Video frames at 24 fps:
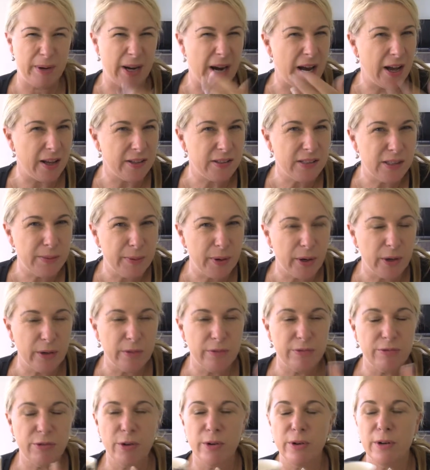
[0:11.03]
been asked to be on
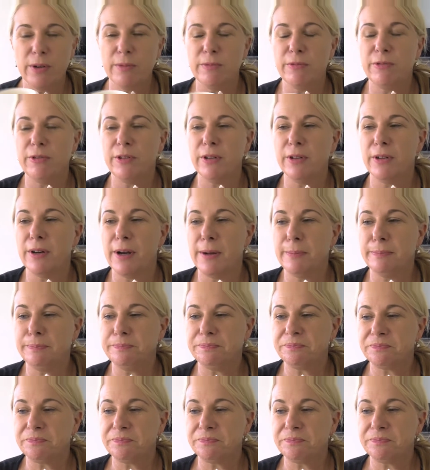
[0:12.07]
a forum for,